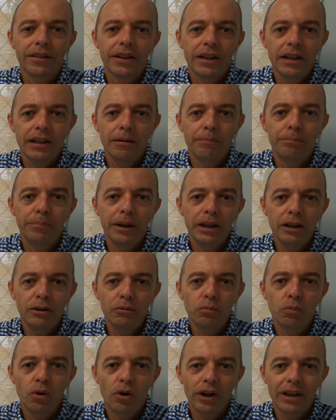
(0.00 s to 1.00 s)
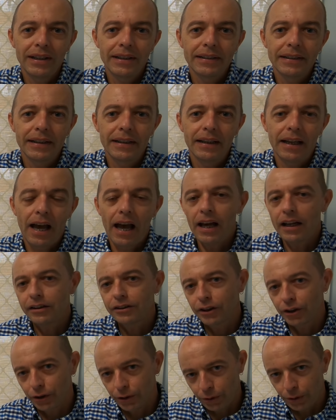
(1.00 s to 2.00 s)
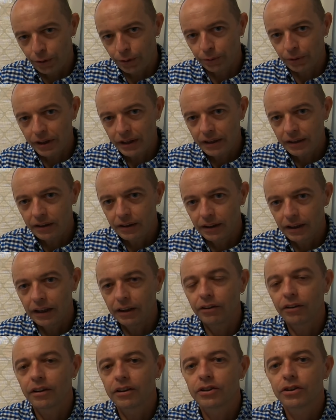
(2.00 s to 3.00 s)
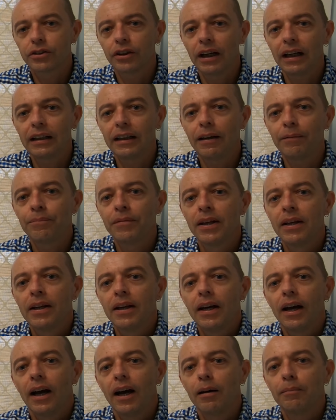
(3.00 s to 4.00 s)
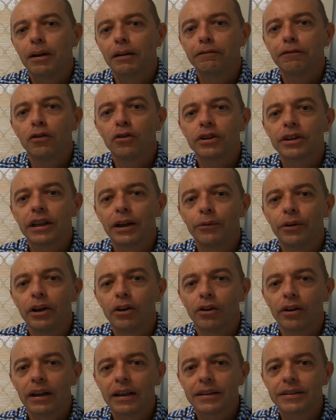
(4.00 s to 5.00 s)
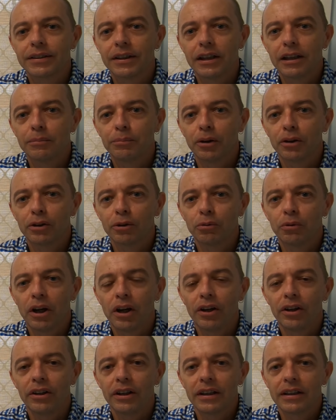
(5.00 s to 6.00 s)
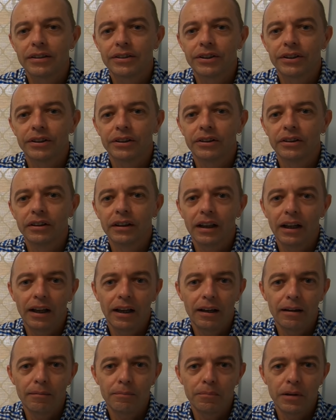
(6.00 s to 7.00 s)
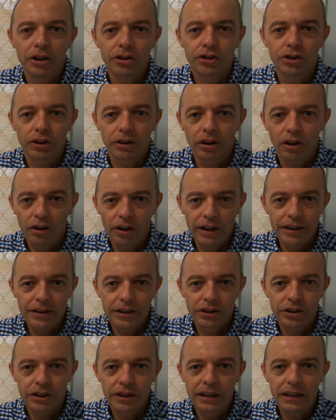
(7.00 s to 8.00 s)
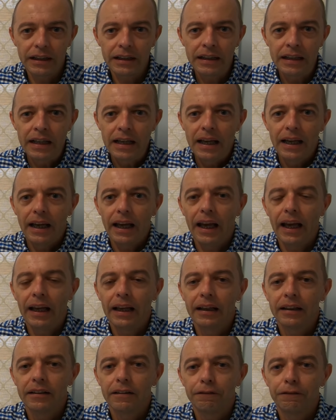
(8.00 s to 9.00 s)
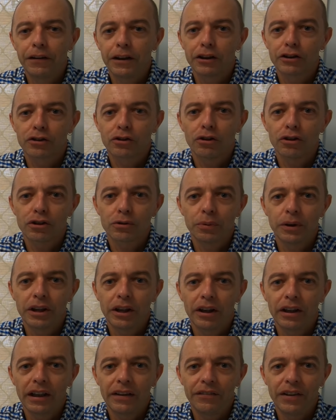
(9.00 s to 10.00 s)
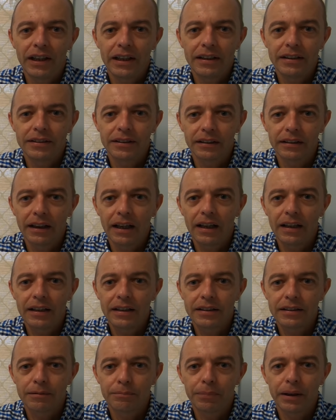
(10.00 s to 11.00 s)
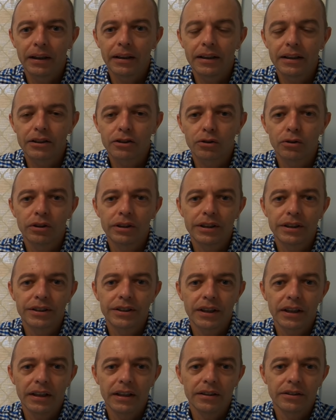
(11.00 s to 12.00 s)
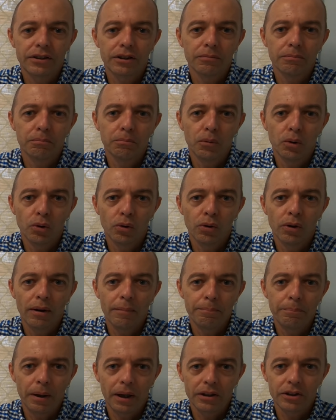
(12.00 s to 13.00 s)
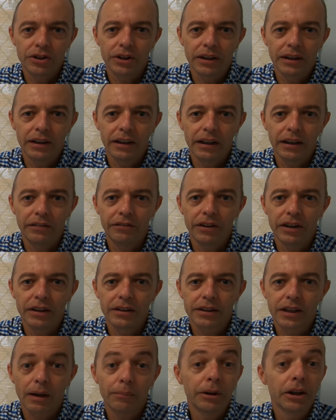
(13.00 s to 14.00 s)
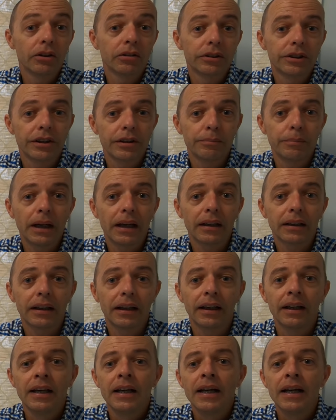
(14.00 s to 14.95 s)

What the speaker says: the BYD Atto 3 here in Australia. Unfortunately, we're not going to see them on the road until July this year, and fingers crossed we don't have any delays, but it is good to see some more budget EVs coming onto the market.